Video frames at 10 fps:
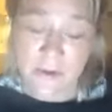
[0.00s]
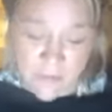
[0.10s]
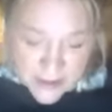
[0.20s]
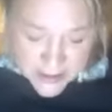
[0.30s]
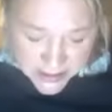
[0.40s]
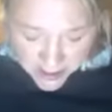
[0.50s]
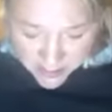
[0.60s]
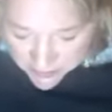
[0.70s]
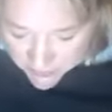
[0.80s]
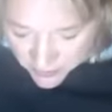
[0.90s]
divine
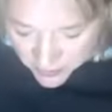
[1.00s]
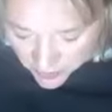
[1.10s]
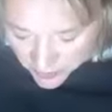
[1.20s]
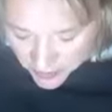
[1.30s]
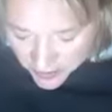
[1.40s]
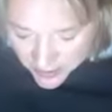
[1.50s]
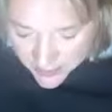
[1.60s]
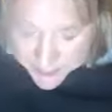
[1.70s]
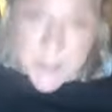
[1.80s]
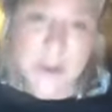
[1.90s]
timing for you,
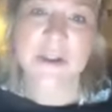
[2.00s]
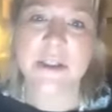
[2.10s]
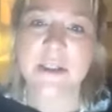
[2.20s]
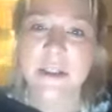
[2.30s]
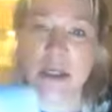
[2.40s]
because it's